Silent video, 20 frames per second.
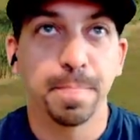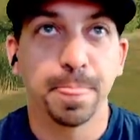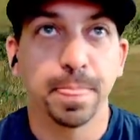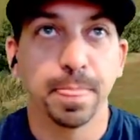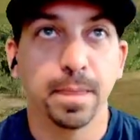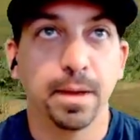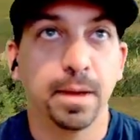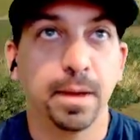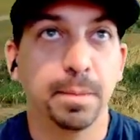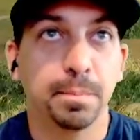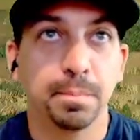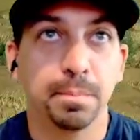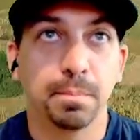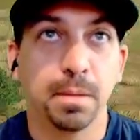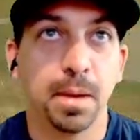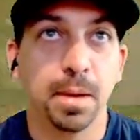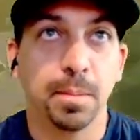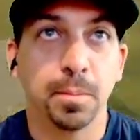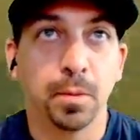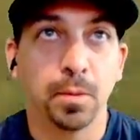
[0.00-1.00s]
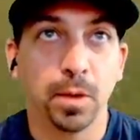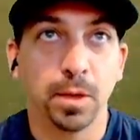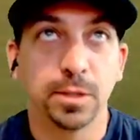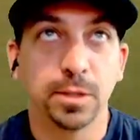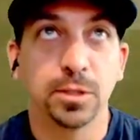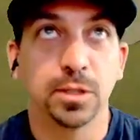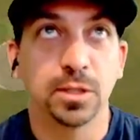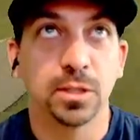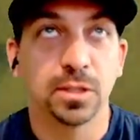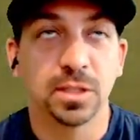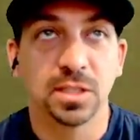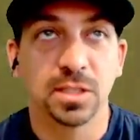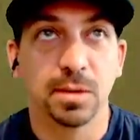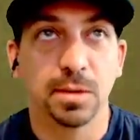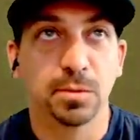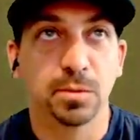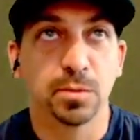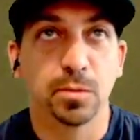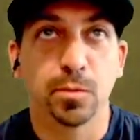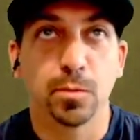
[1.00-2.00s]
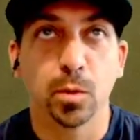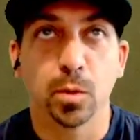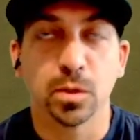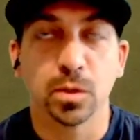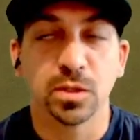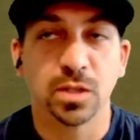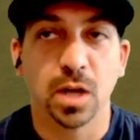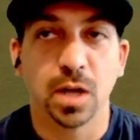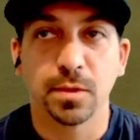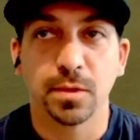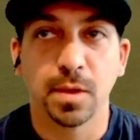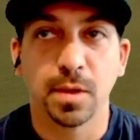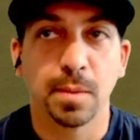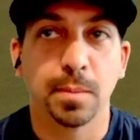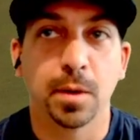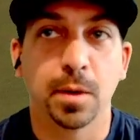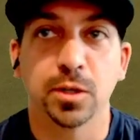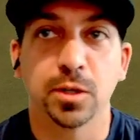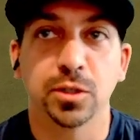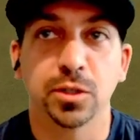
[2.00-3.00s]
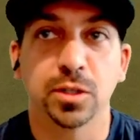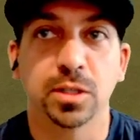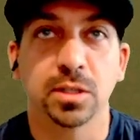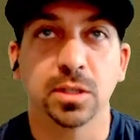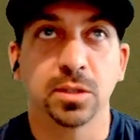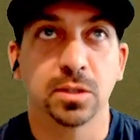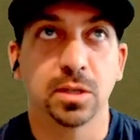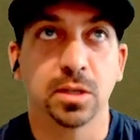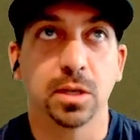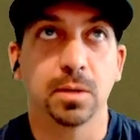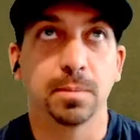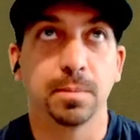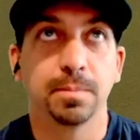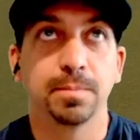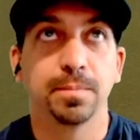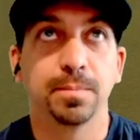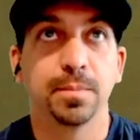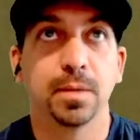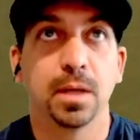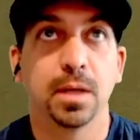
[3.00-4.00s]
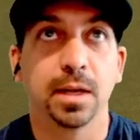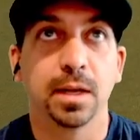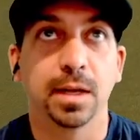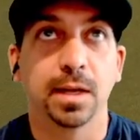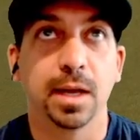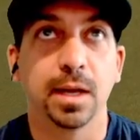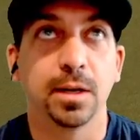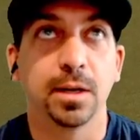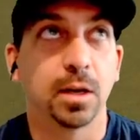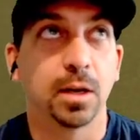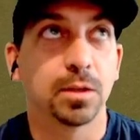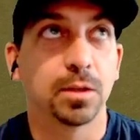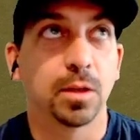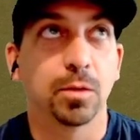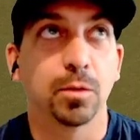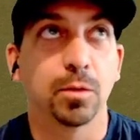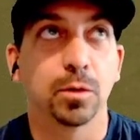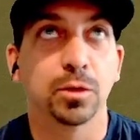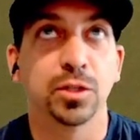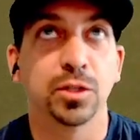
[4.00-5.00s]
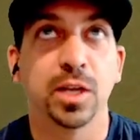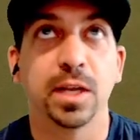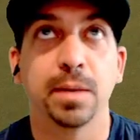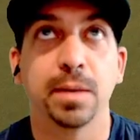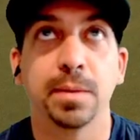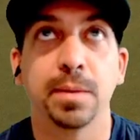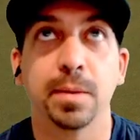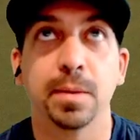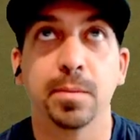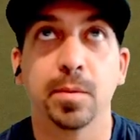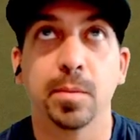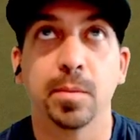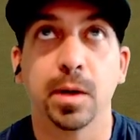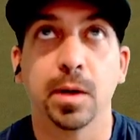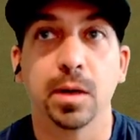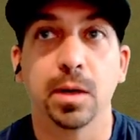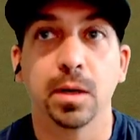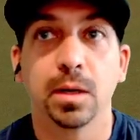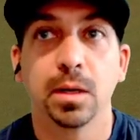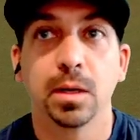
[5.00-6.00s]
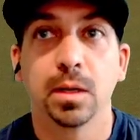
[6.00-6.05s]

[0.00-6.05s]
It plays just the same as before. It's not that punishing. So, again, not to throw shade at people, but